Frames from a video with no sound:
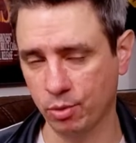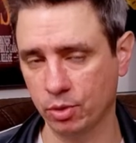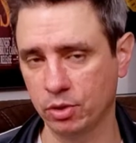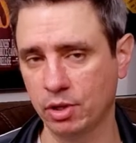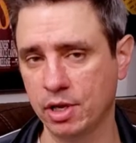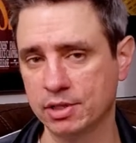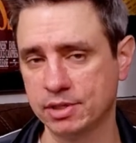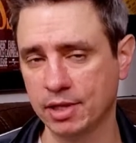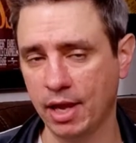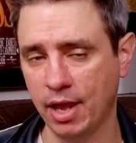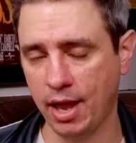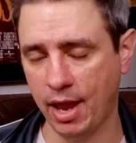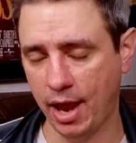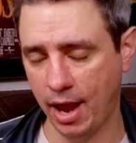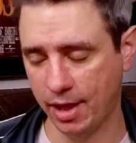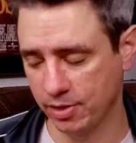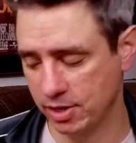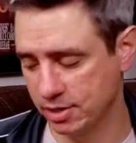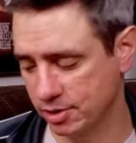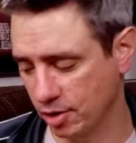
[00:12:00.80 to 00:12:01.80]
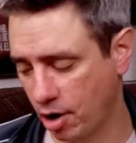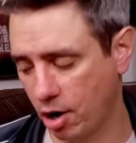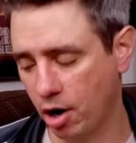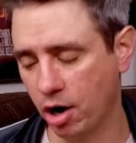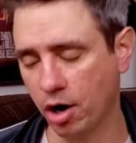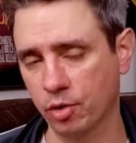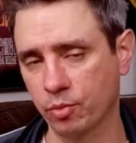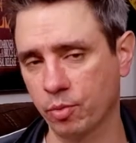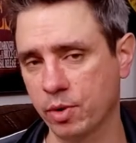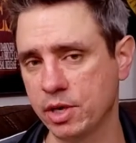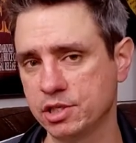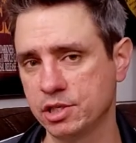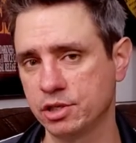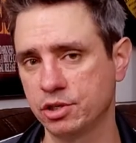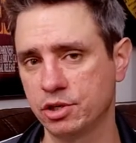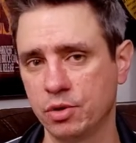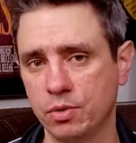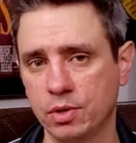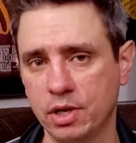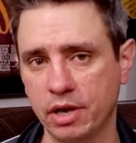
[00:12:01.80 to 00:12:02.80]
release, and these are Region
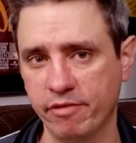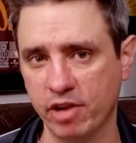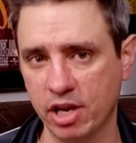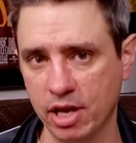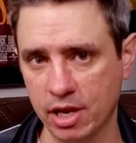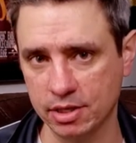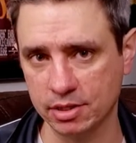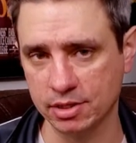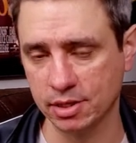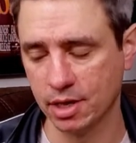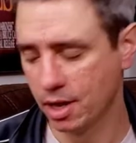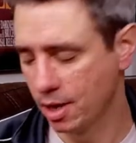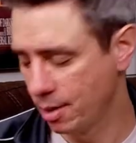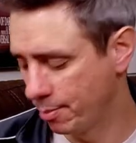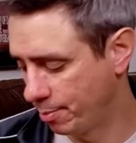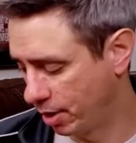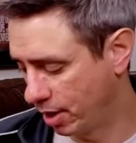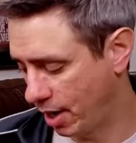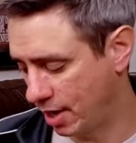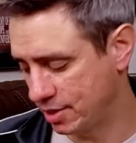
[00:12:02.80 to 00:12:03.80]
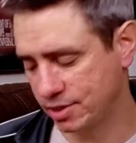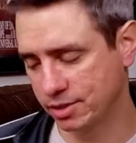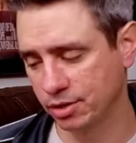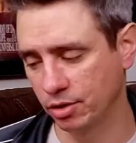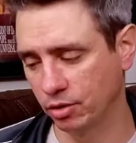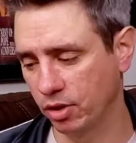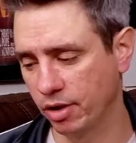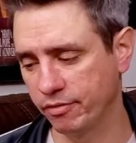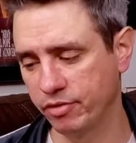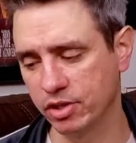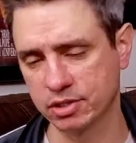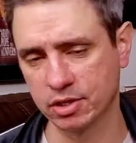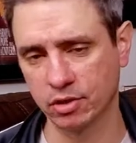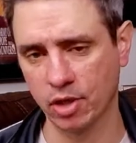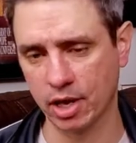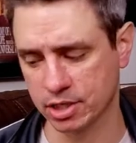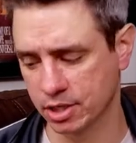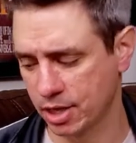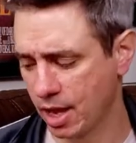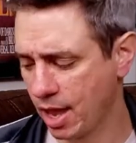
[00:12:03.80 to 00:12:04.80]
2 DVDs, but I still love this
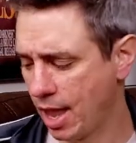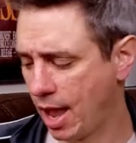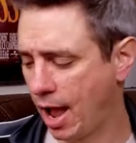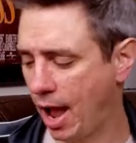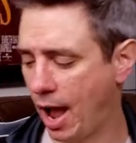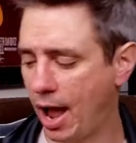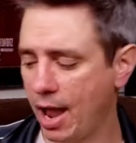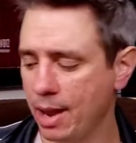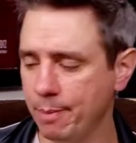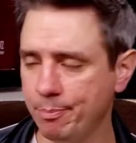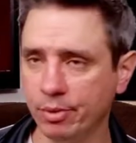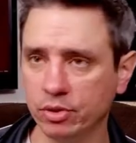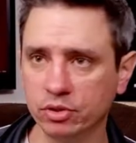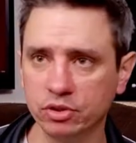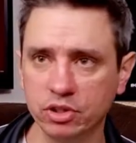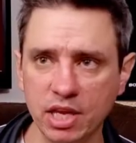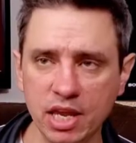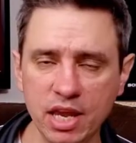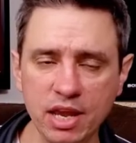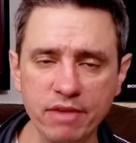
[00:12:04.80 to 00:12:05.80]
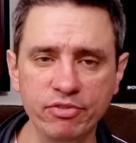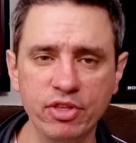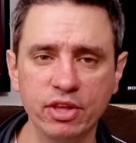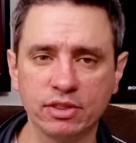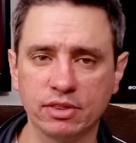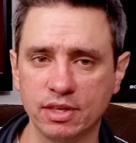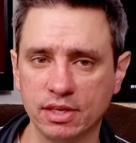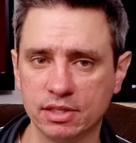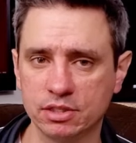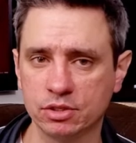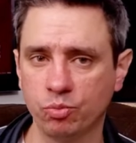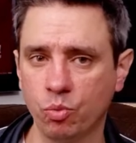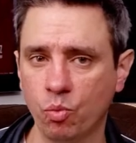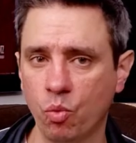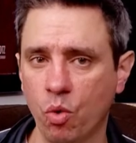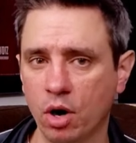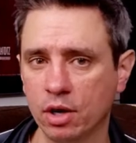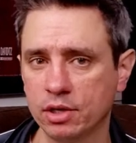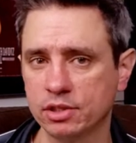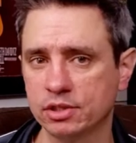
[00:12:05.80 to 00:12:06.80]
collection. I believe that this
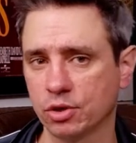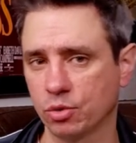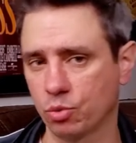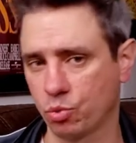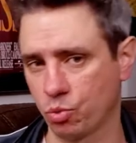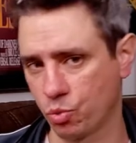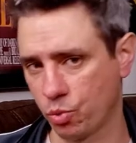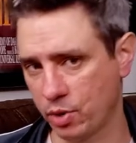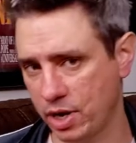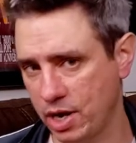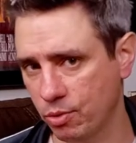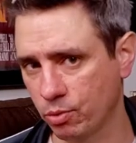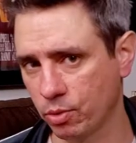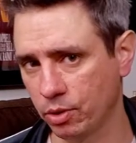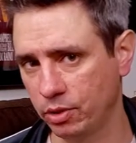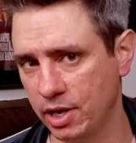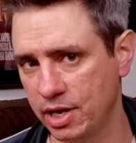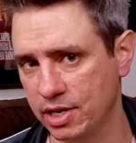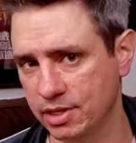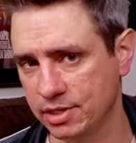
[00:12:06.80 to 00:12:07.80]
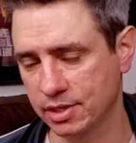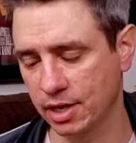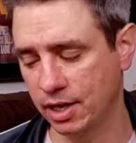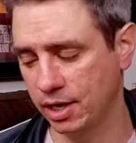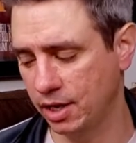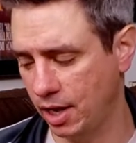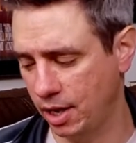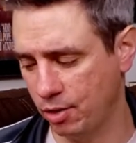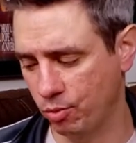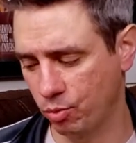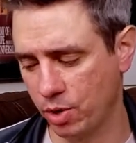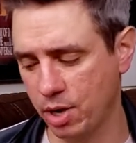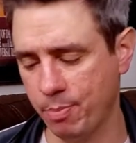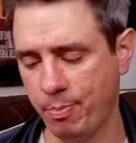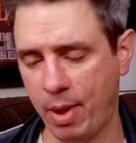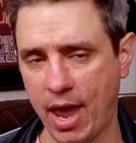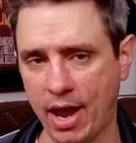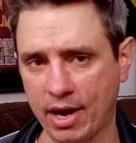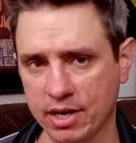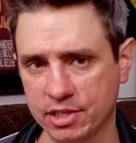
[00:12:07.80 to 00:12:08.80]
was re-released in a
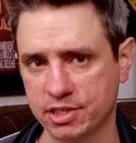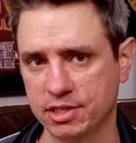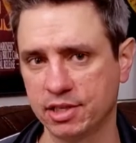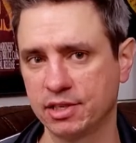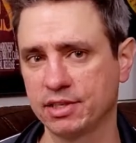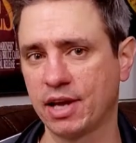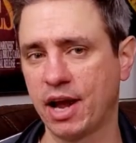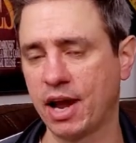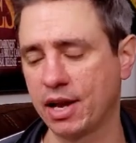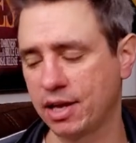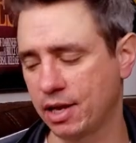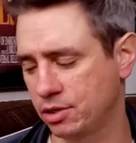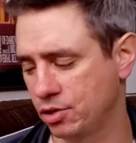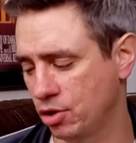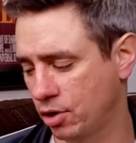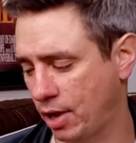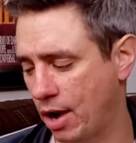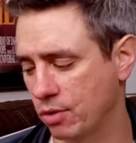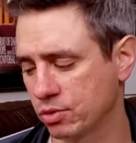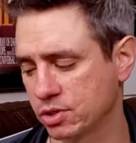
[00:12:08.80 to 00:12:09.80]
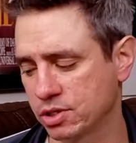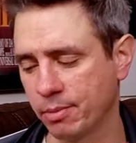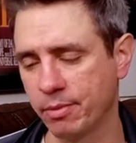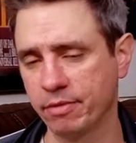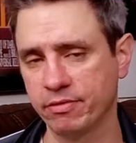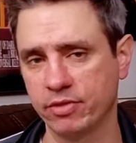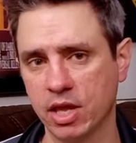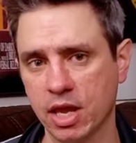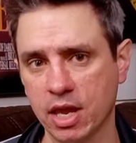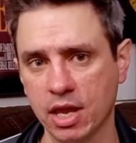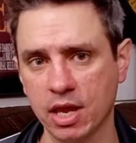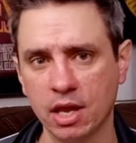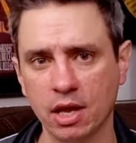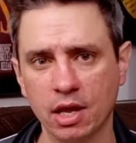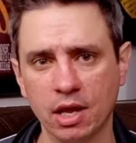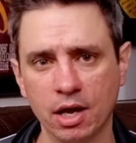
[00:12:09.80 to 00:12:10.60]
repackaged design. It took out some of the